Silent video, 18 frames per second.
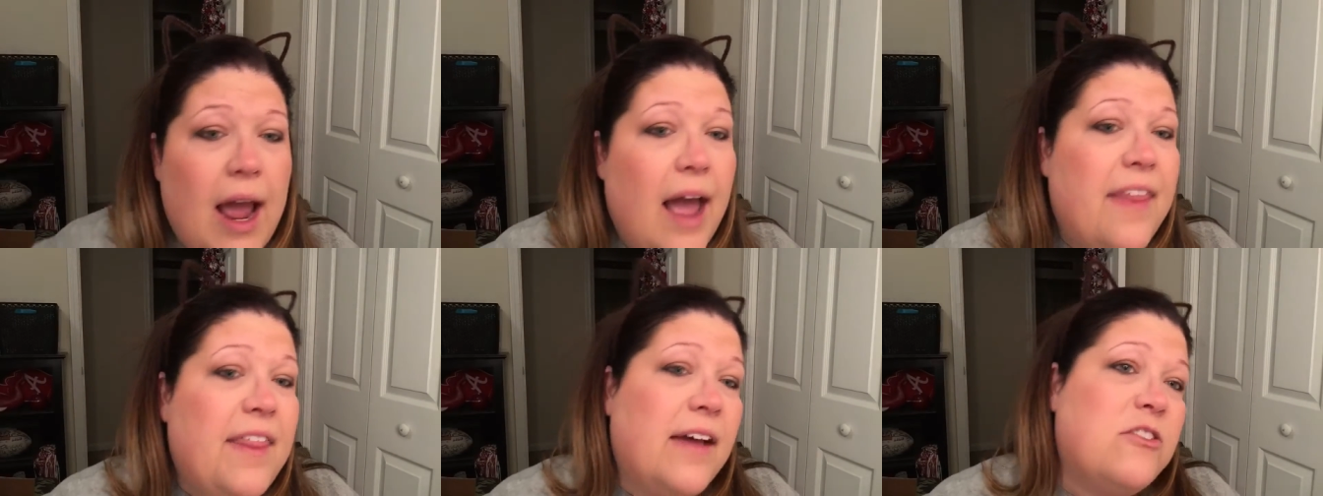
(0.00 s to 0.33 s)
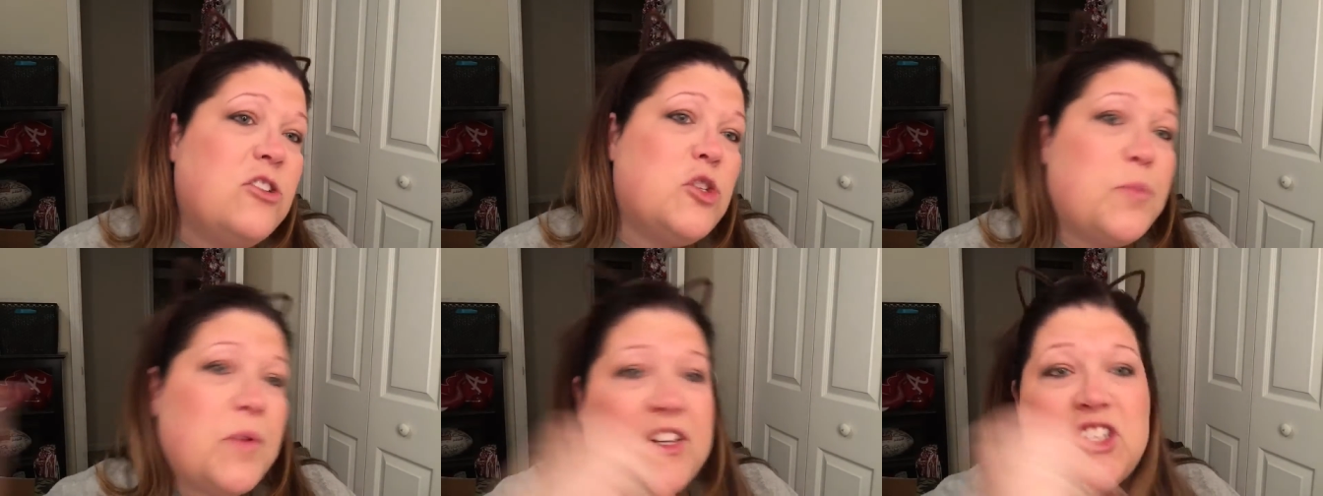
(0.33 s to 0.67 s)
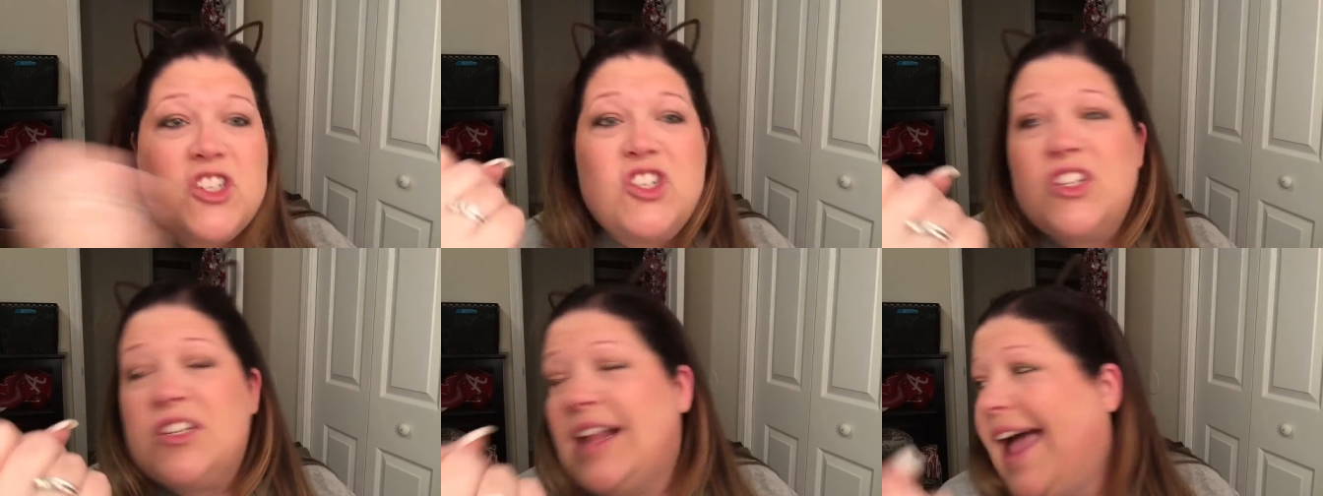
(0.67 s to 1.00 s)
and they've just been
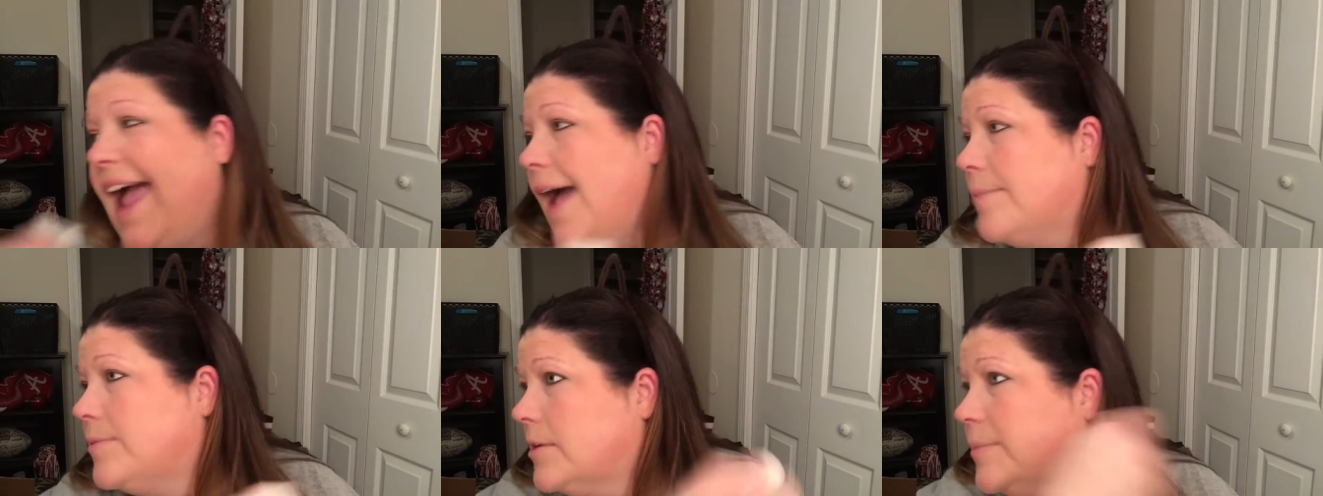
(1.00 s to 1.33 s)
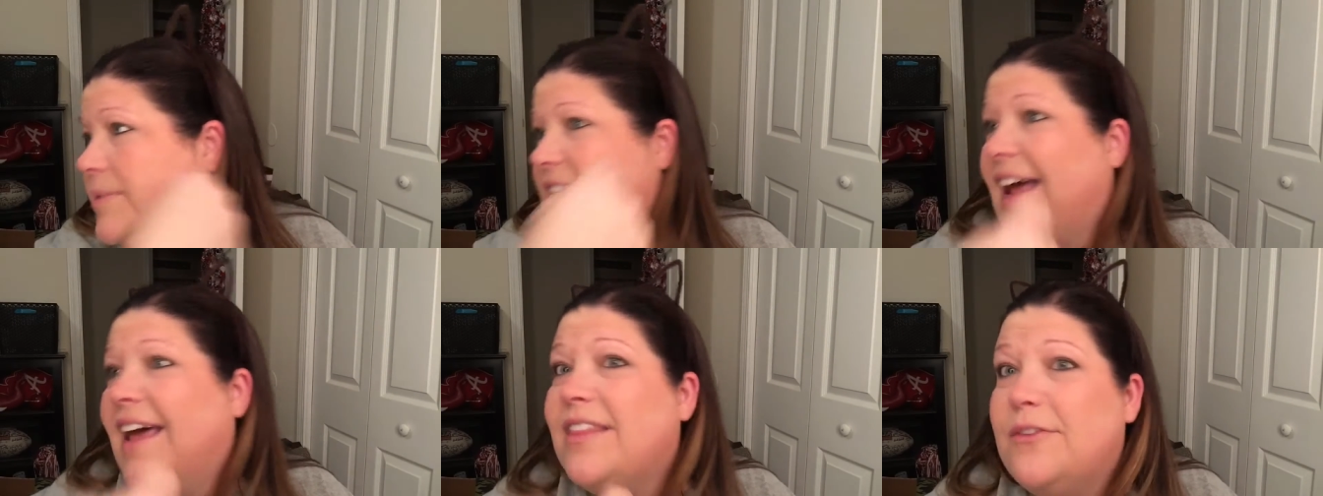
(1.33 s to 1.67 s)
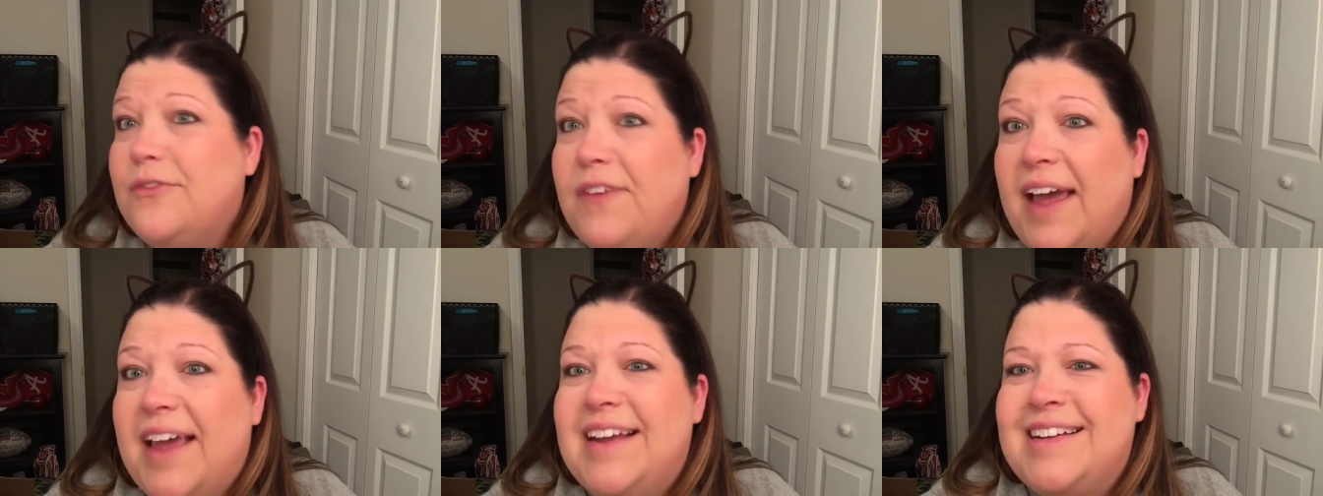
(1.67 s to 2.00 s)
slapped upside the
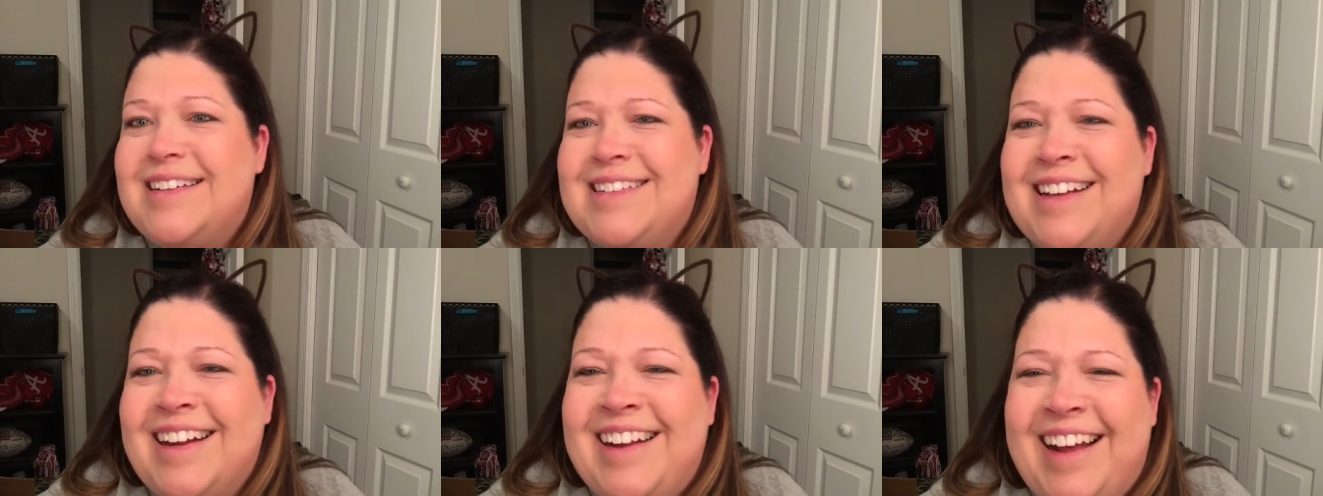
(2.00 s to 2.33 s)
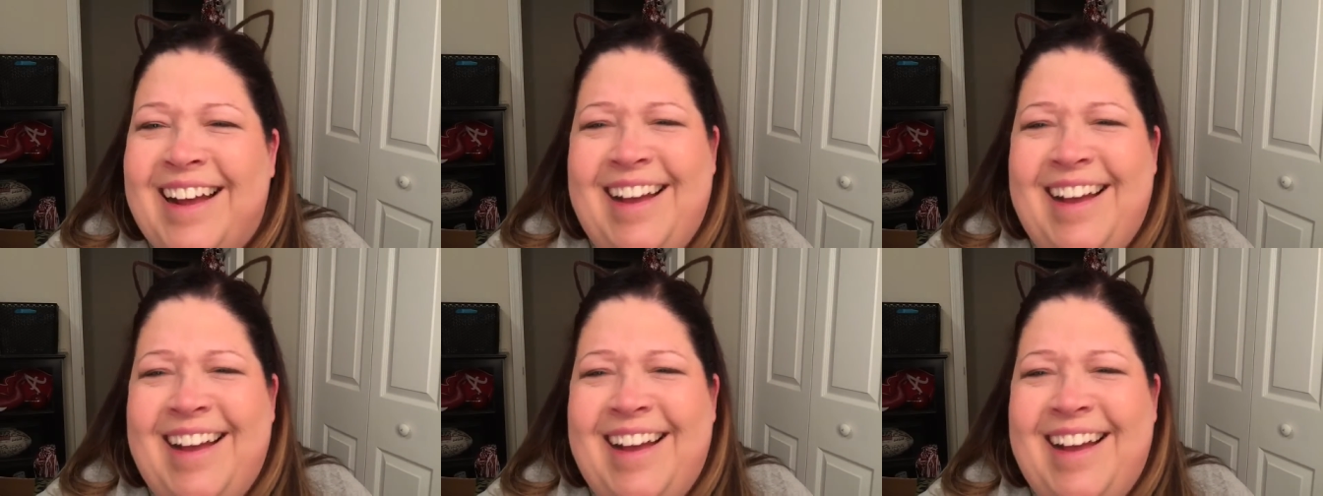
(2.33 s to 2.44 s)
face.